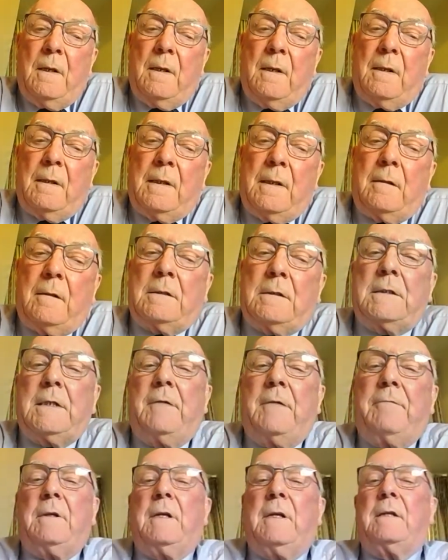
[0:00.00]
There are
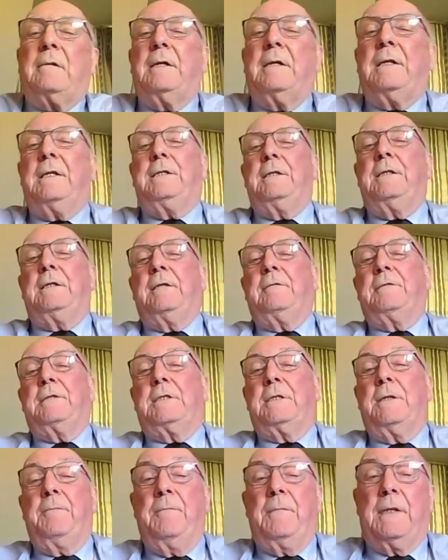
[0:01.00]
several other
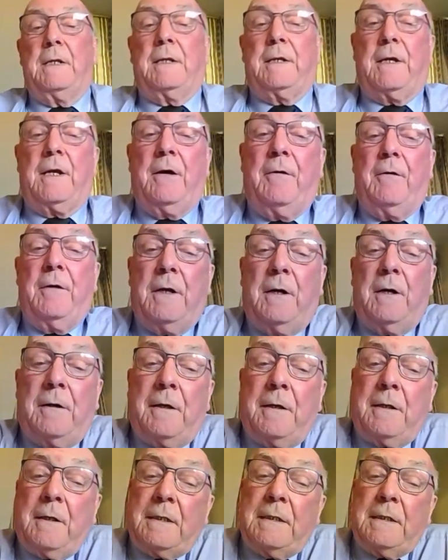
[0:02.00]
initiatives that are going on,
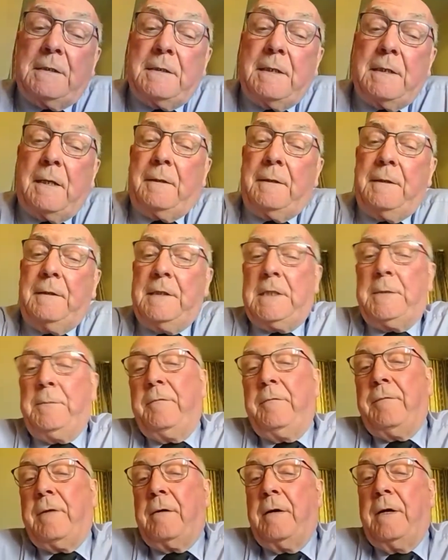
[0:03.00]
and I consider these to be
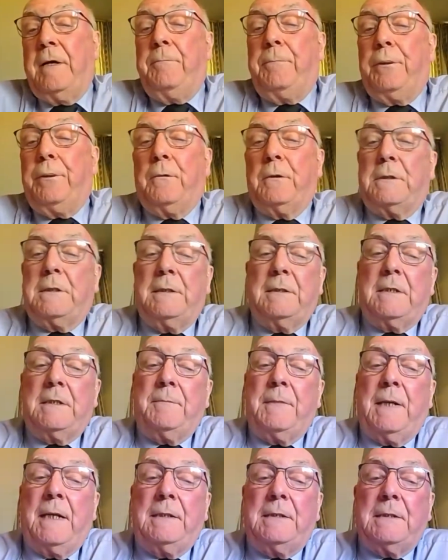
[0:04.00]
very important to
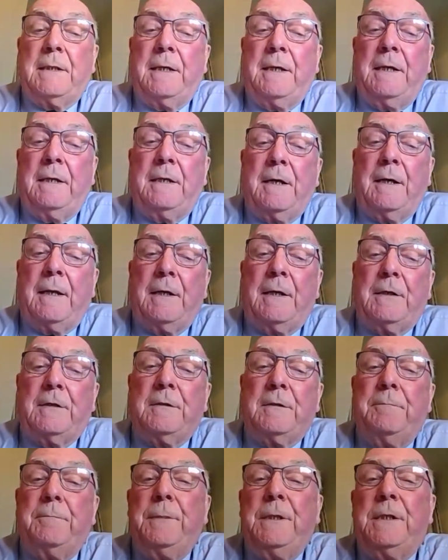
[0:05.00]
maintain
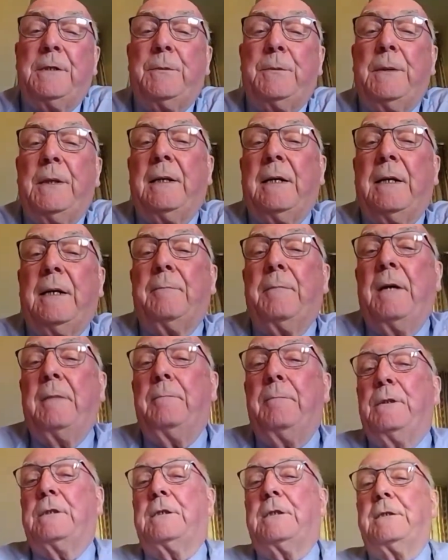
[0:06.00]
connection between our
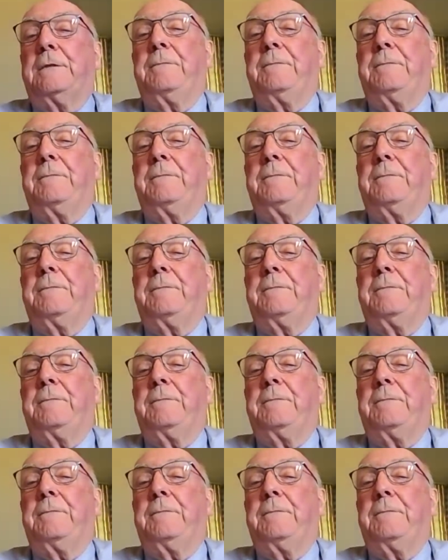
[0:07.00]
members.